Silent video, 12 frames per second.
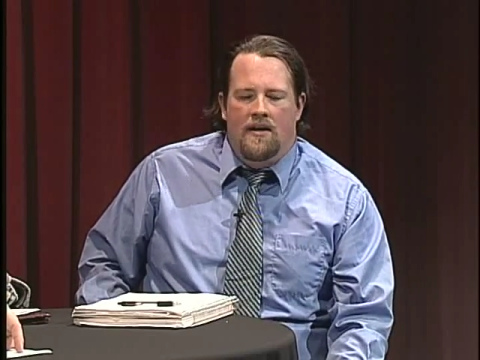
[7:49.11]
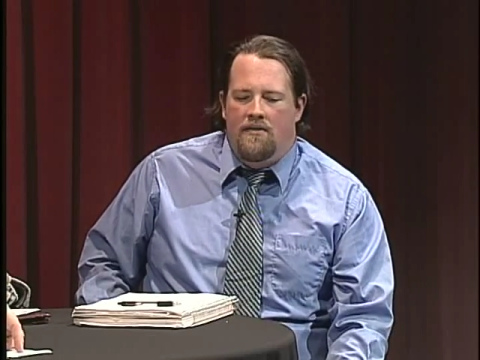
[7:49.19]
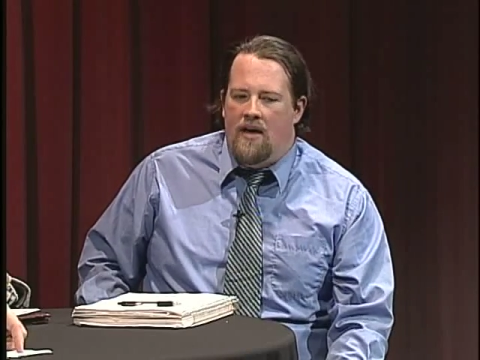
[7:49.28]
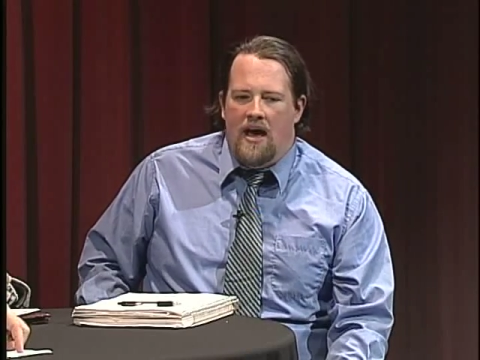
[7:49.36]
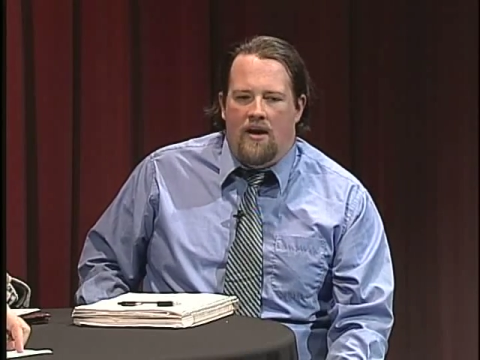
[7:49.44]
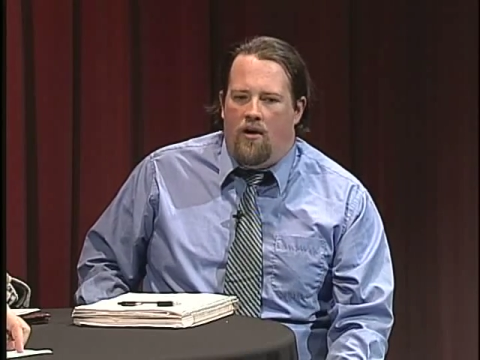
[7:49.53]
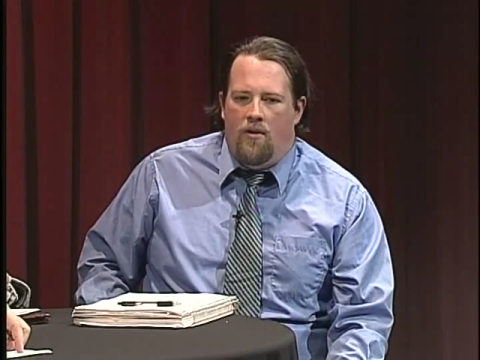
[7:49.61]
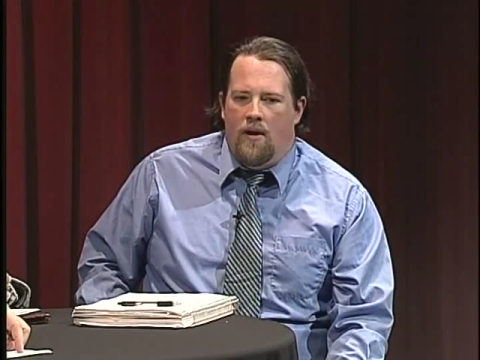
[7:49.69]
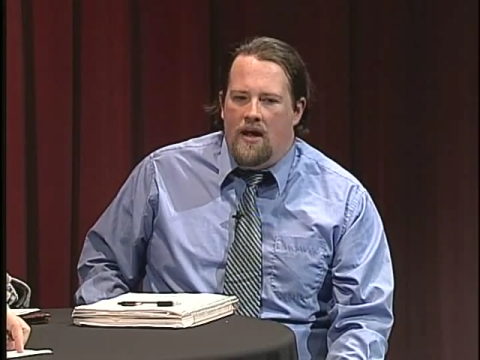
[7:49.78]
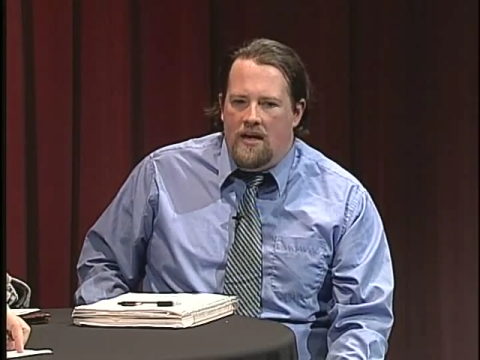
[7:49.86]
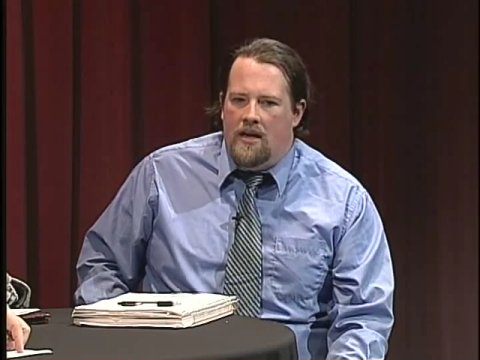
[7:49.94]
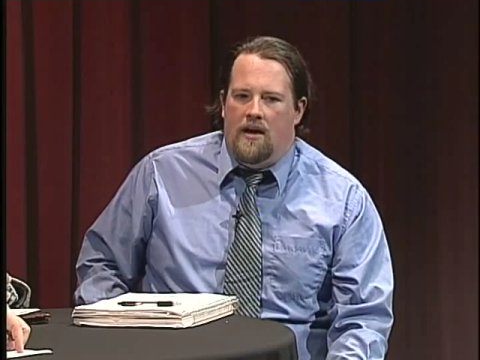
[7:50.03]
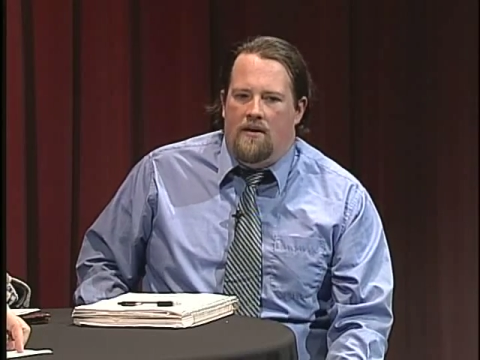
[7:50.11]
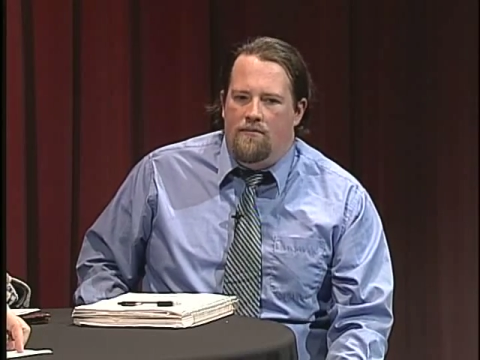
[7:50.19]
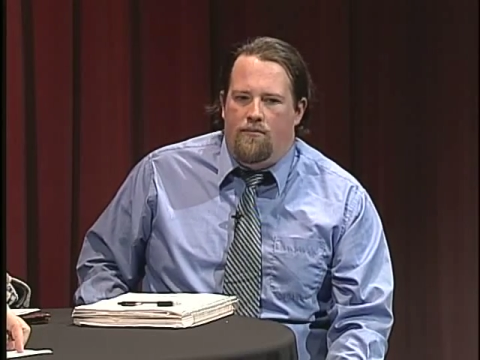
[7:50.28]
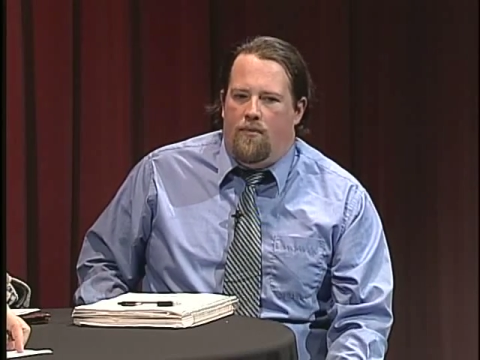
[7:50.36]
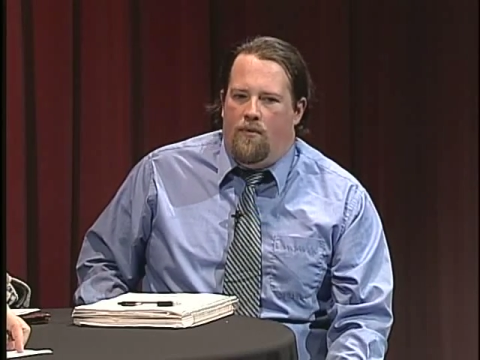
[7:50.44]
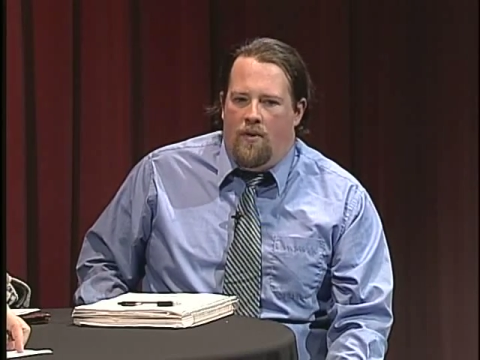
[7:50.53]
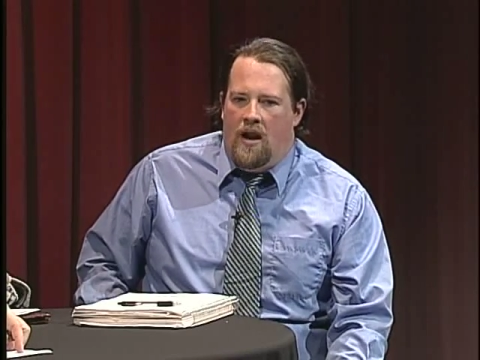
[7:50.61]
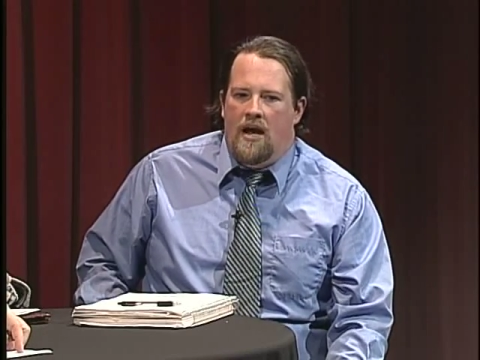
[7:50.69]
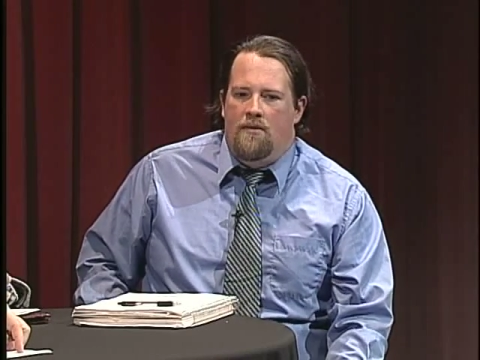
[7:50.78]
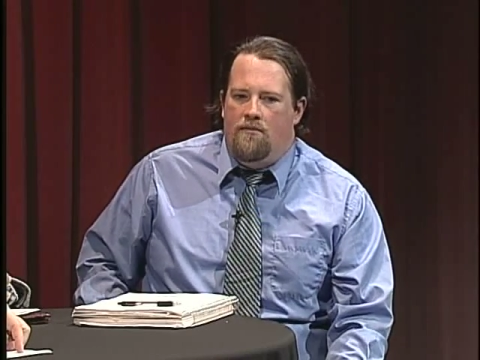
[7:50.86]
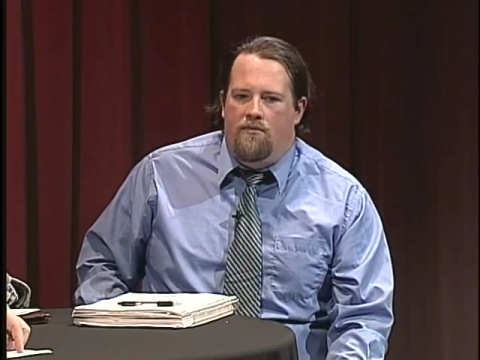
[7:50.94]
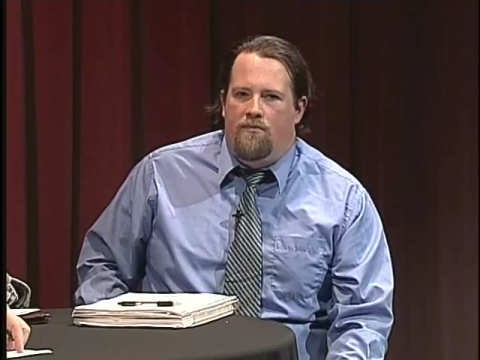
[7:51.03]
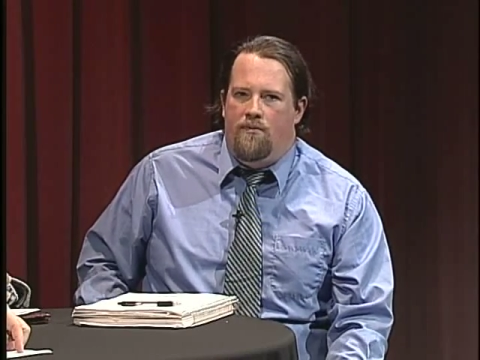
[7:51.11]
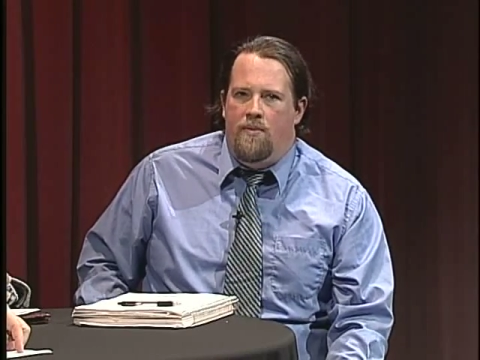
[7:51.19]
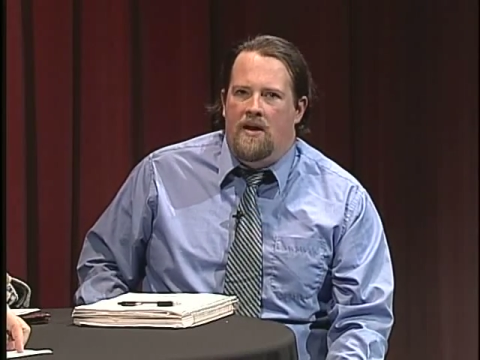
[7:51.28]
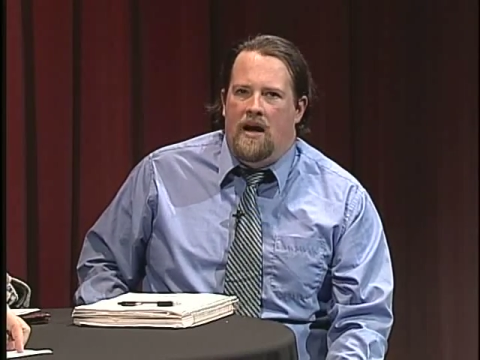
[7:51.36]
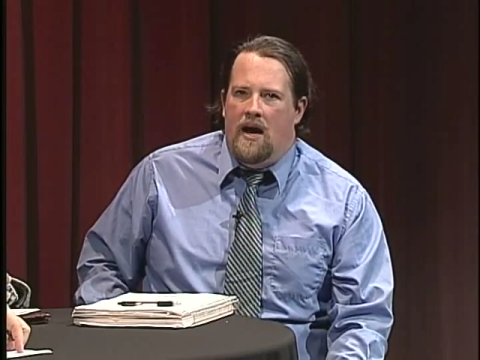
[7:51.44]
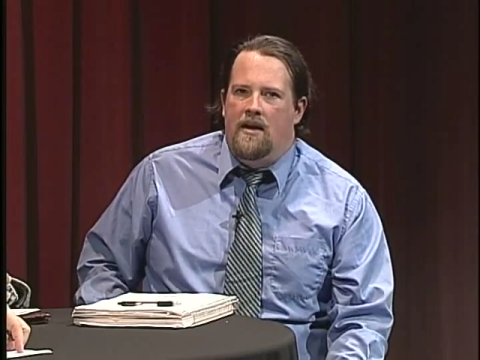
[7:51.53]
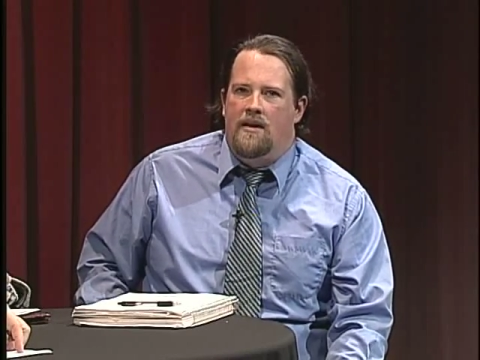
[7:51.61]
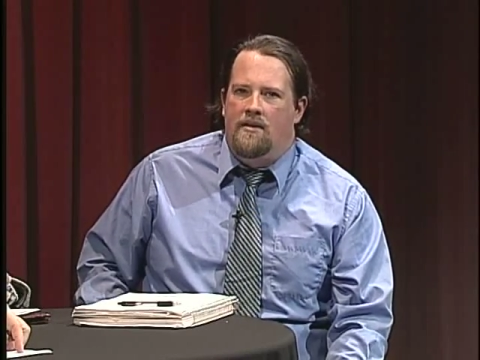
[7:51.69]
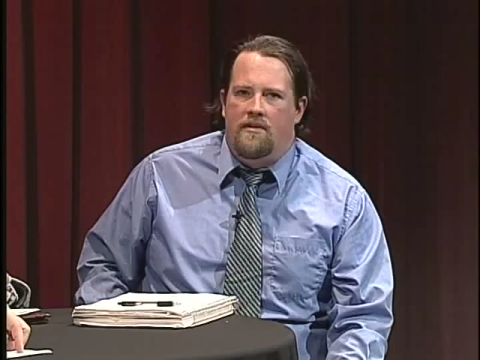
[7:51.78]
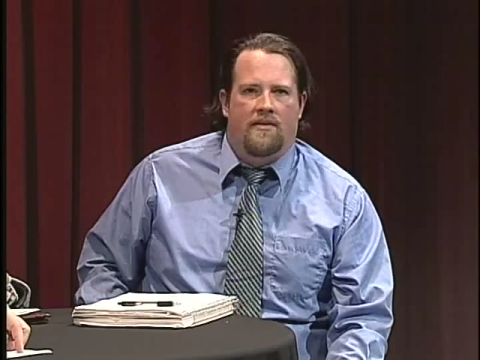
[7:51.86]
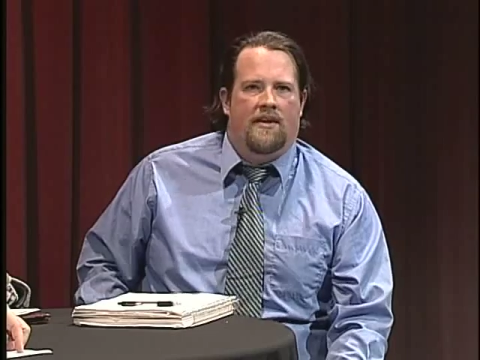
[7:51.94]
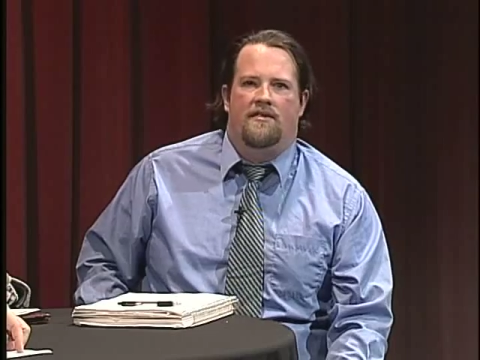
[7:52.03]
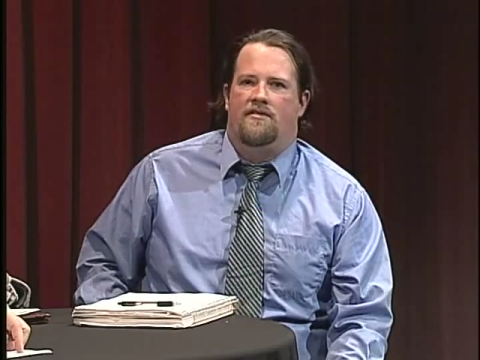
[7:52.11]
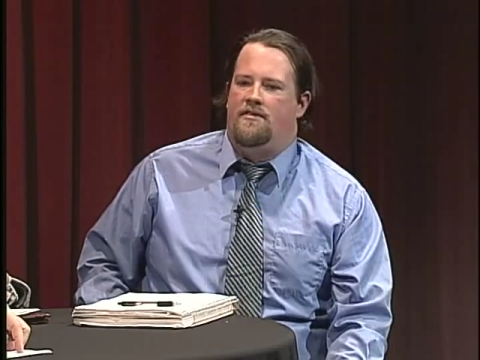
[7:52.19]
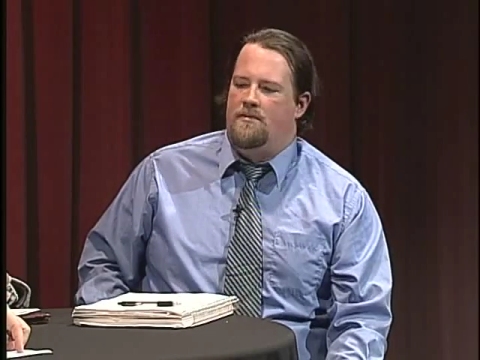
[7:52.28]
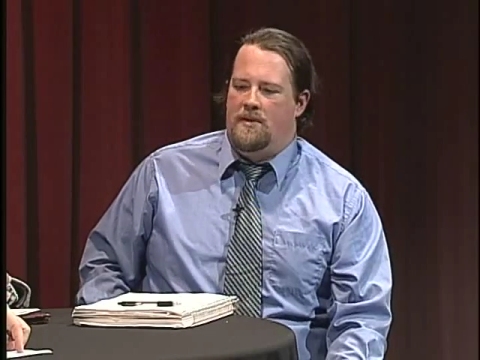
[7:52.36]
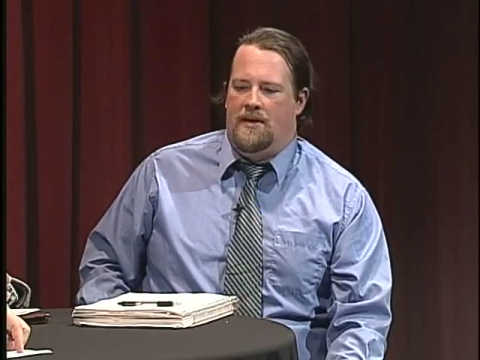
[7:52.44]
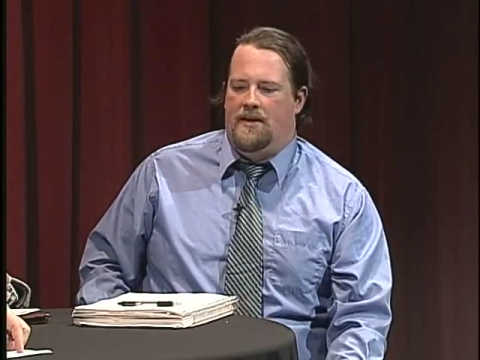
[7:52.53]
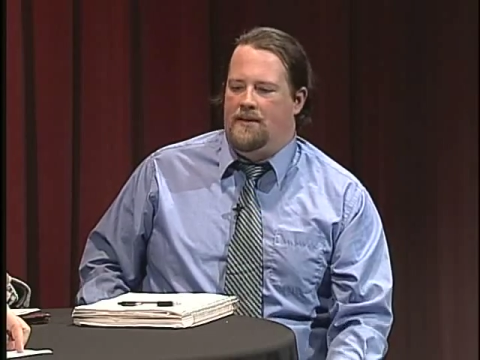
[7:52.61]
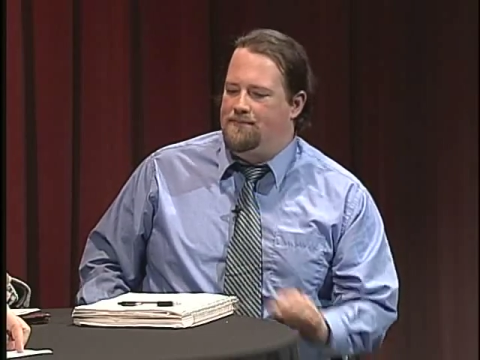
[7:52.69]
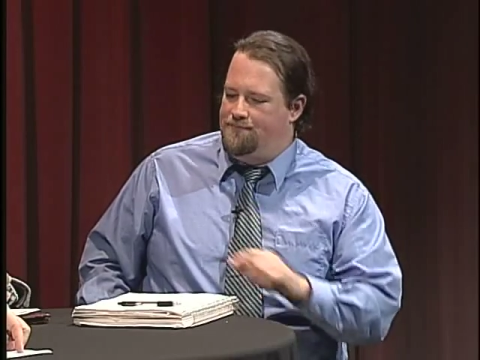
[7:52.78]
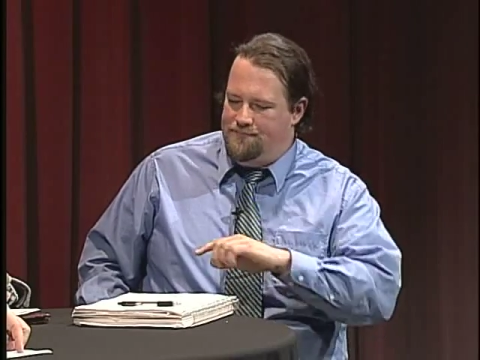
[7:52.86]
That already, when I've been on it, it needs to be